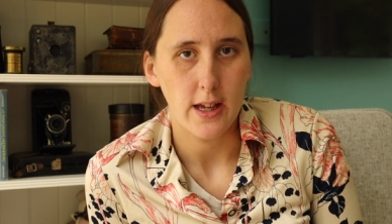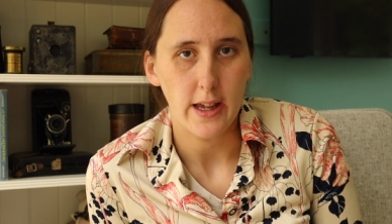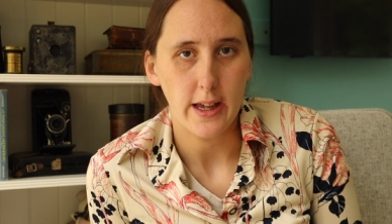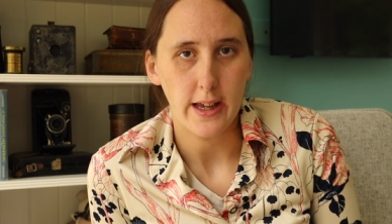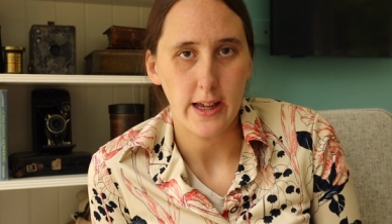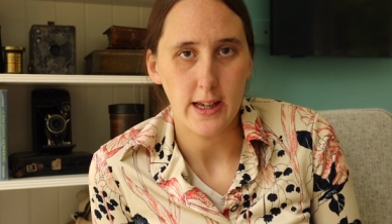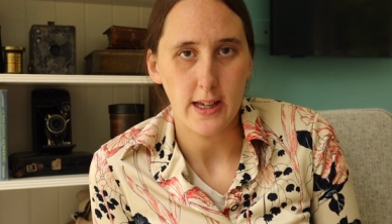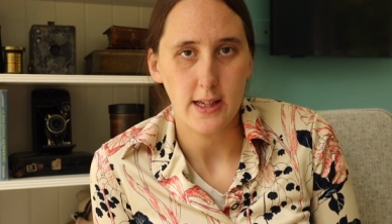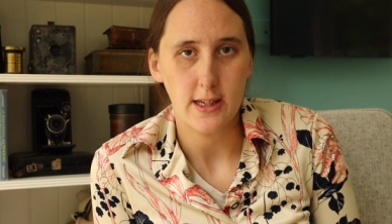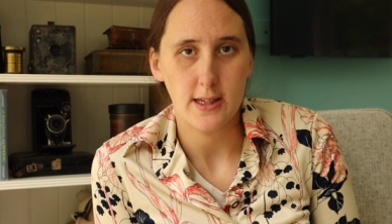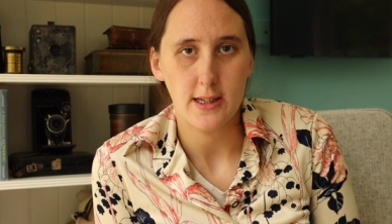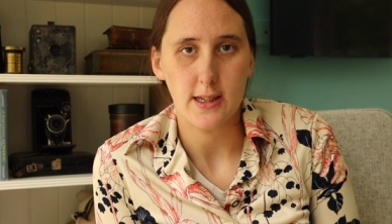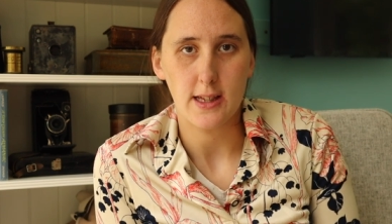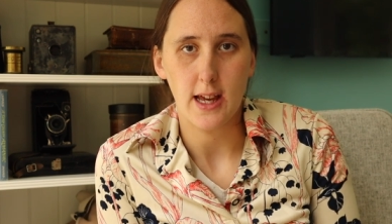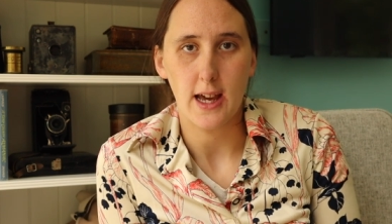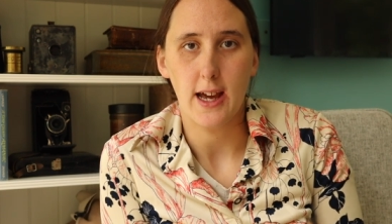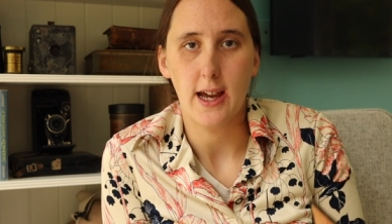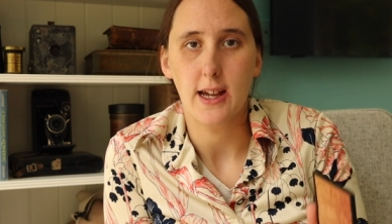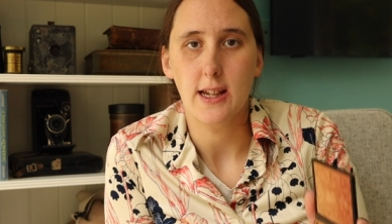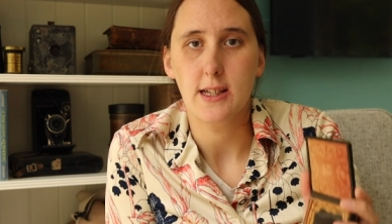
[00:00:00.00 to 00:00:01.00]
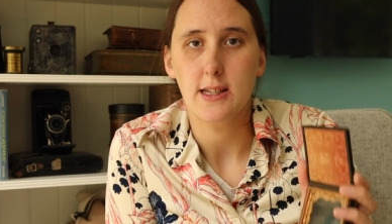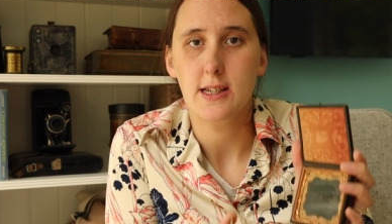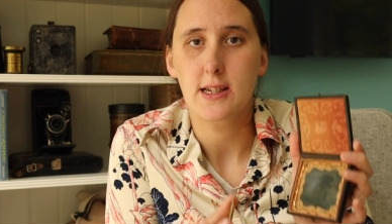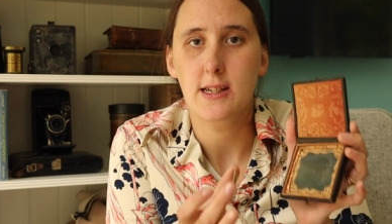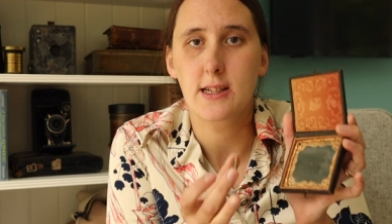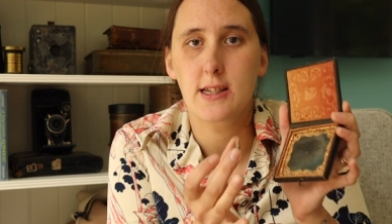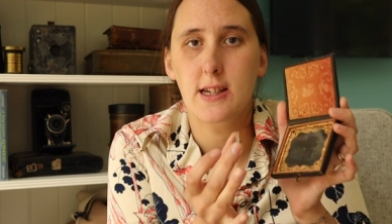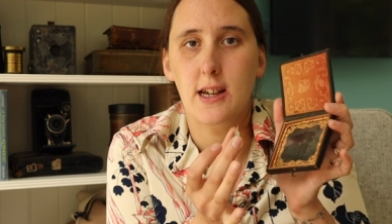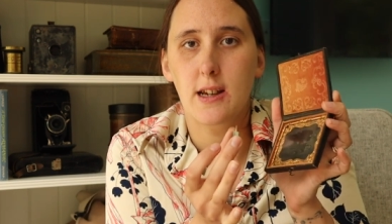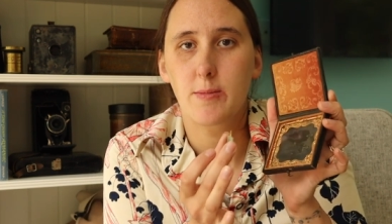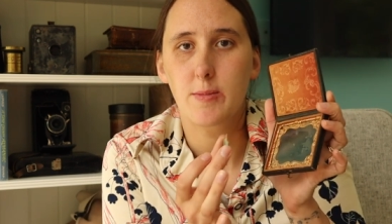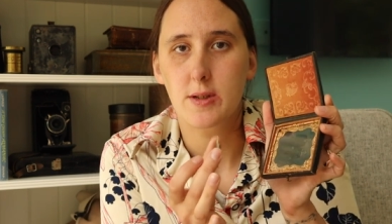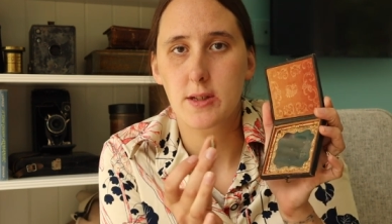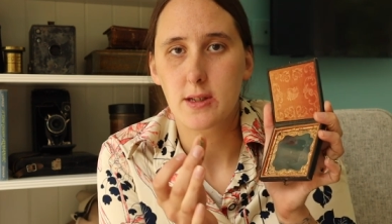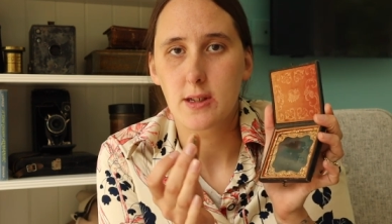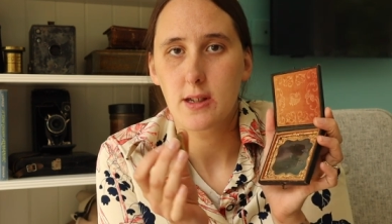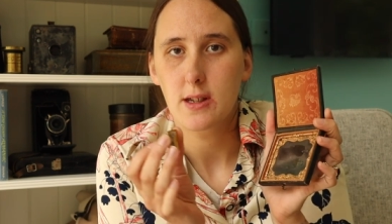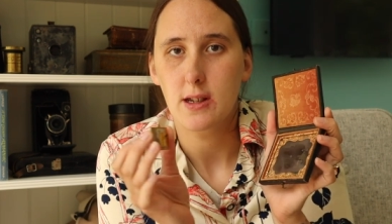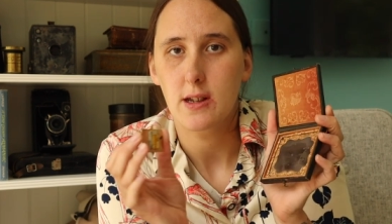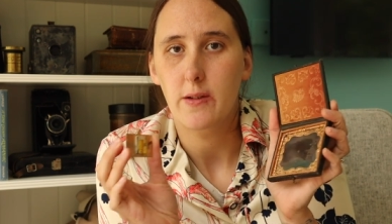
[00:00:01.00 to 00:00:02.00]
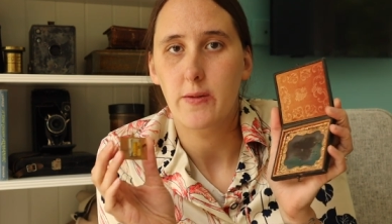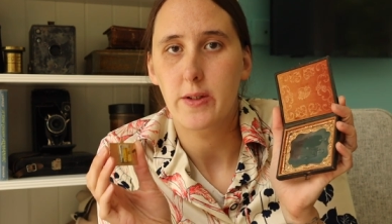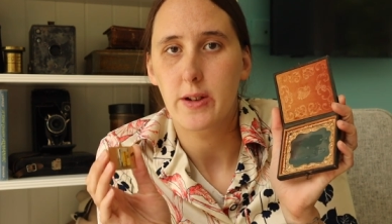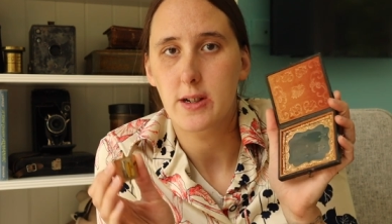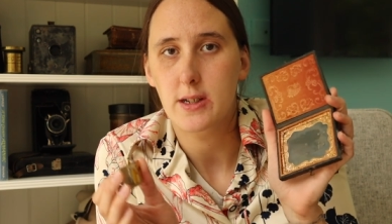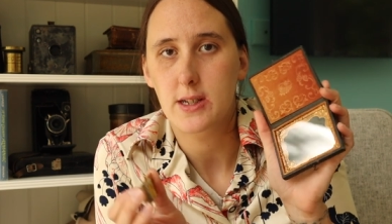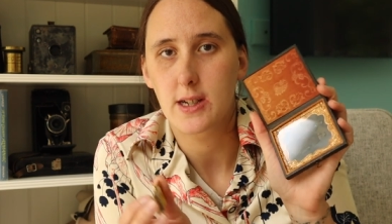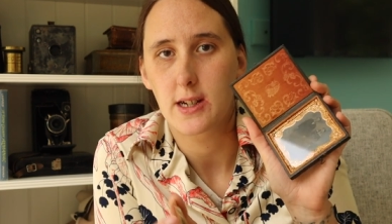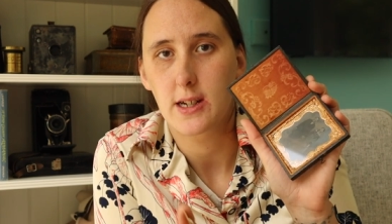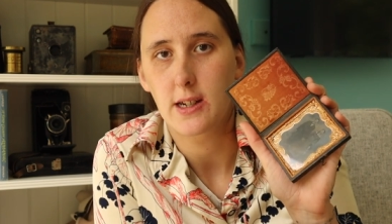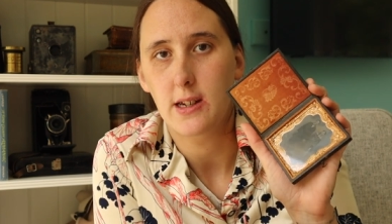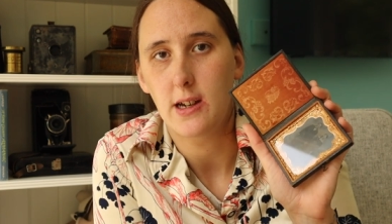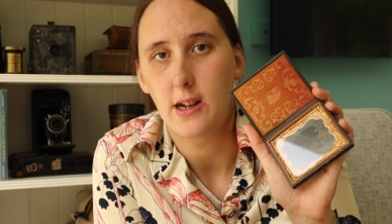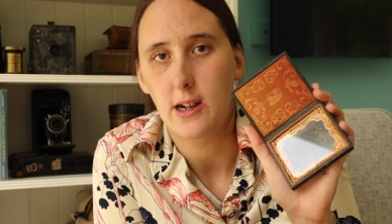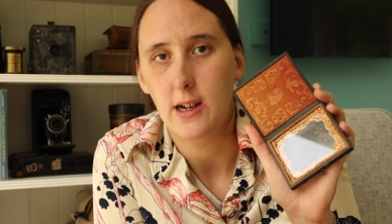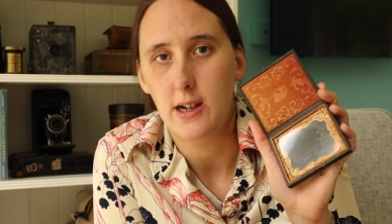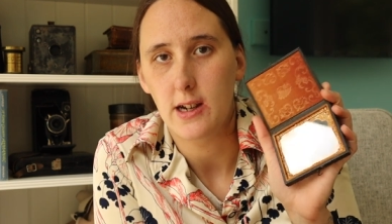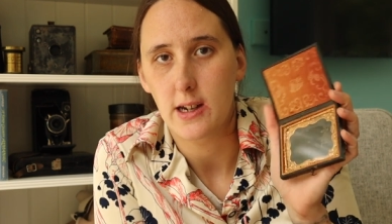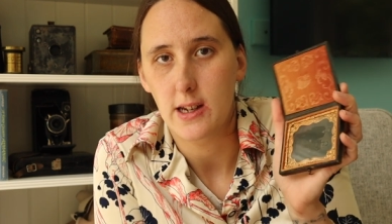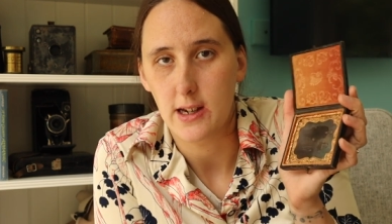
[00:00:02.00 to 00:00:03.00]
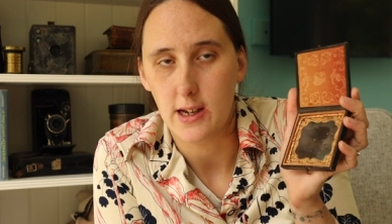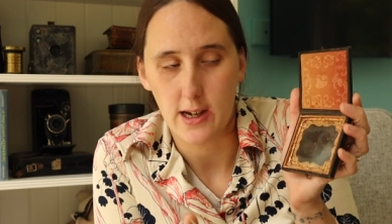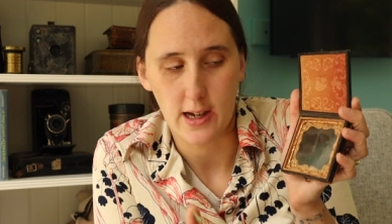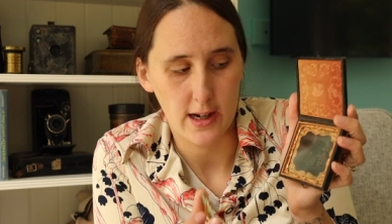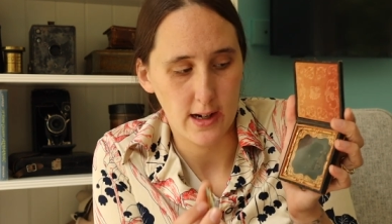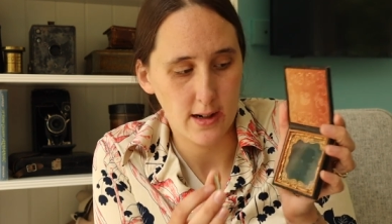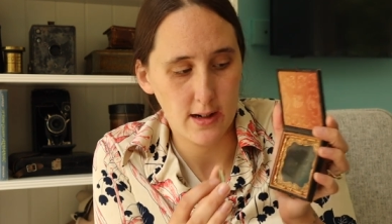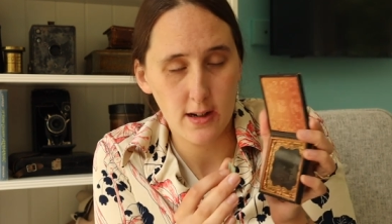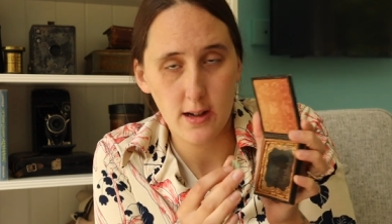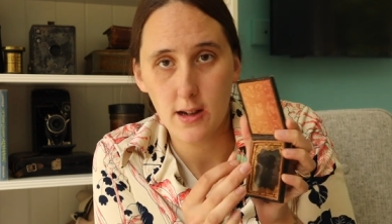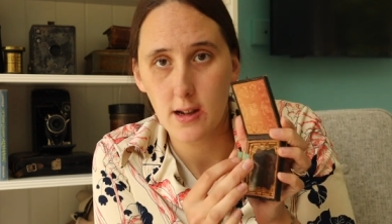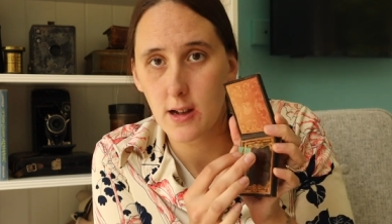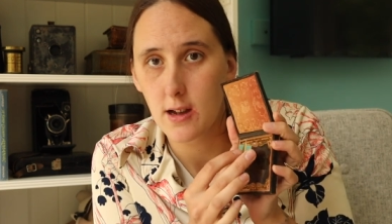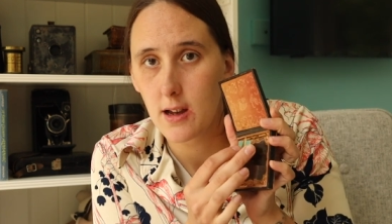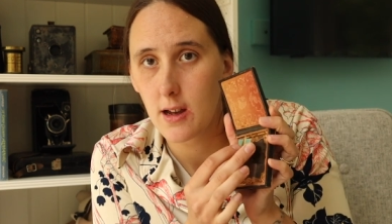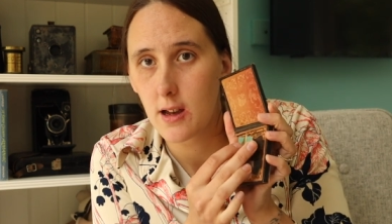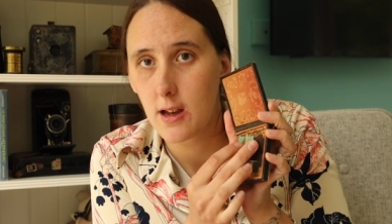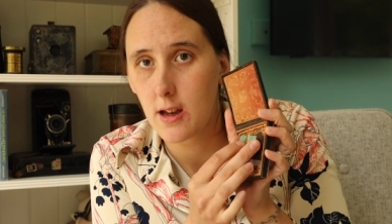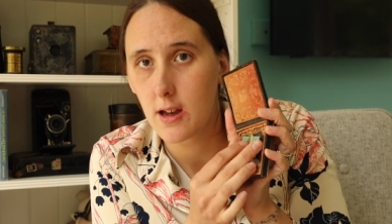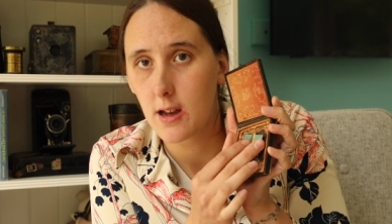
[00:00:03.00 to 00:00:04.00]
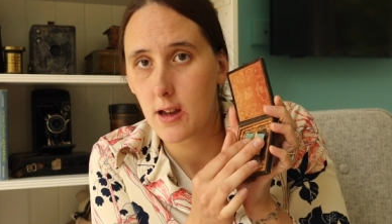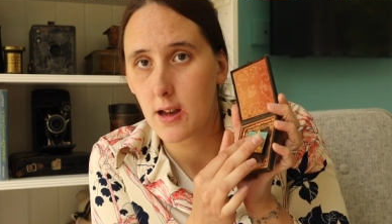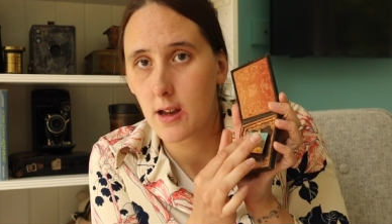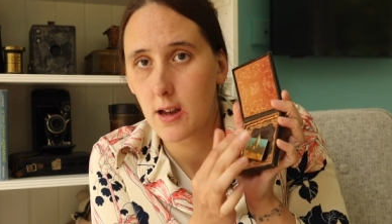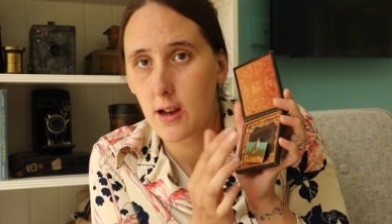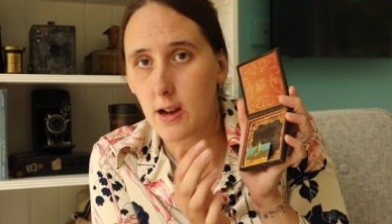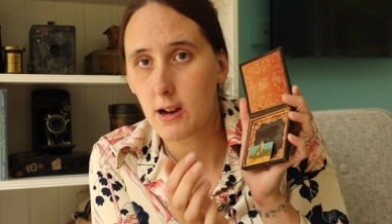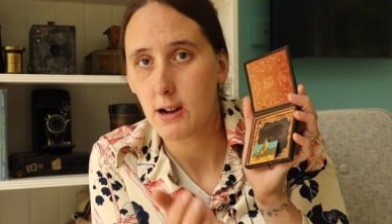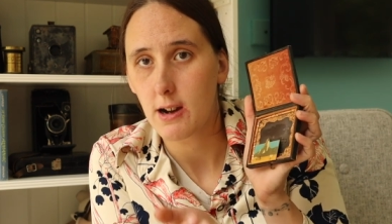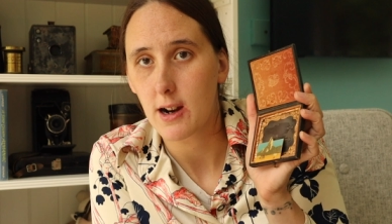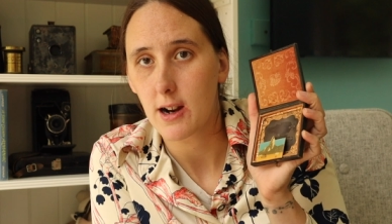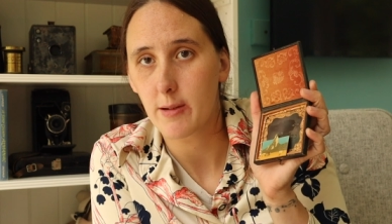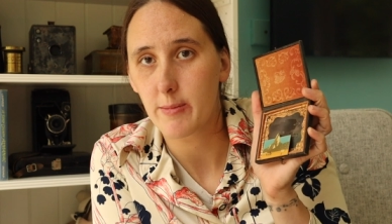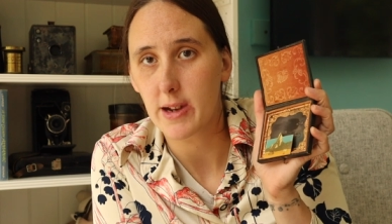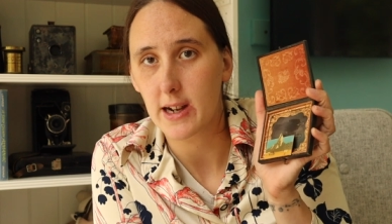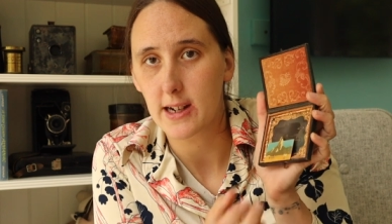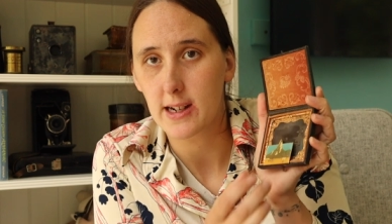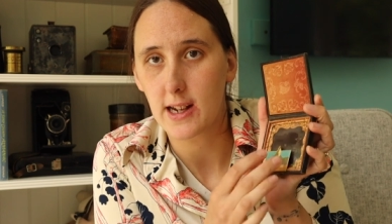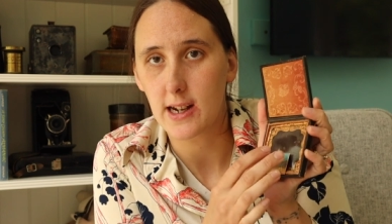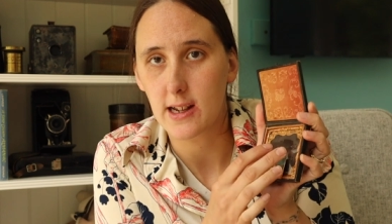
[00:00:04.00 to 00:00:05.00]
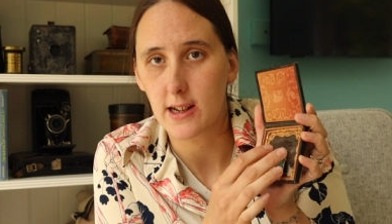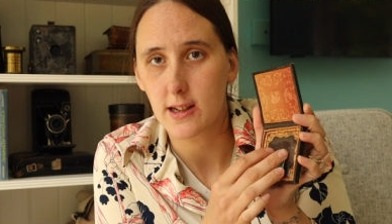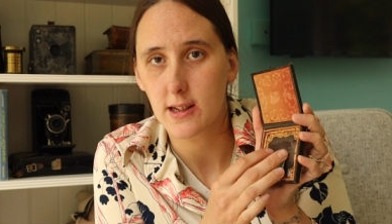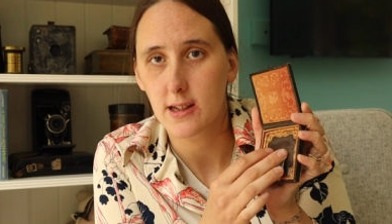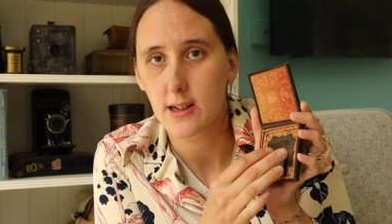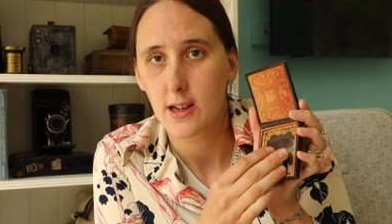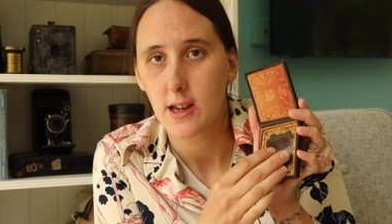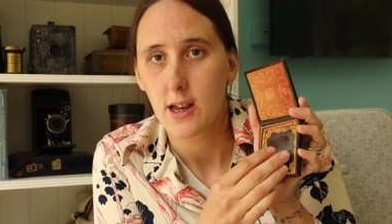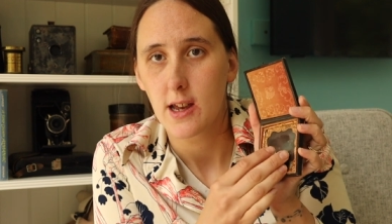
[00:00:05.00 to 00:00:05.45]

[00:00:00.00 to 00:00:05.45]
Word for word: is that tintypes, if they're done on iron, are magnetic.